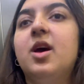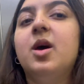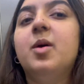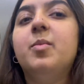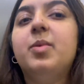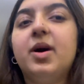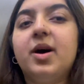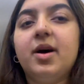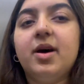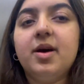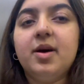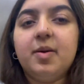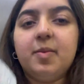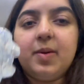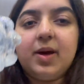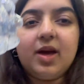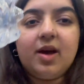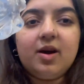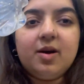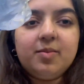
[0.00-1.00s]
But
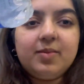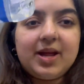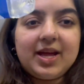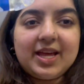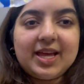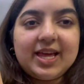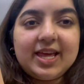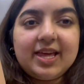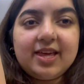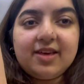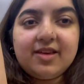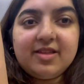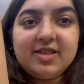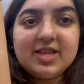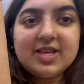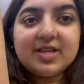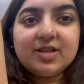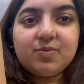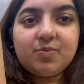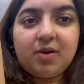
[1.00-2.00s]
my arm, like here,
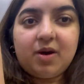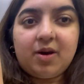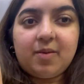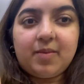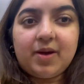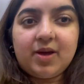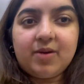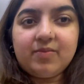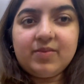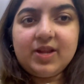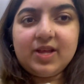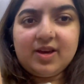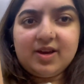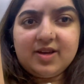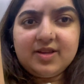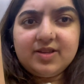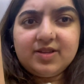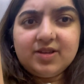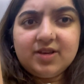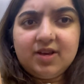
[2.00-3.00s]
this part of my arm really
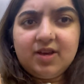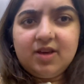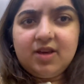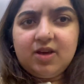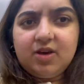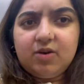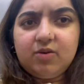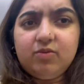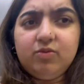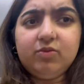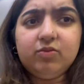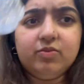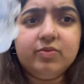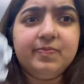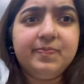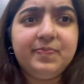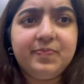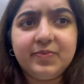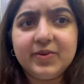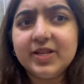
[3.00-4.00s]
hurts. Oh,
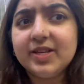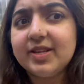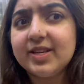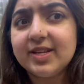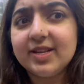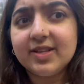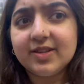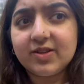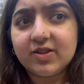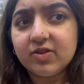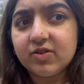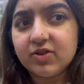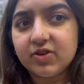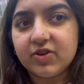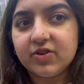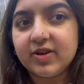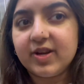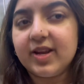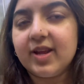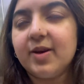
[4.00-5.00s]
my skin is not
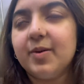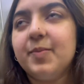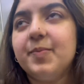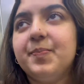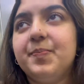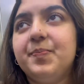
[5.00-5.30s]
good right now.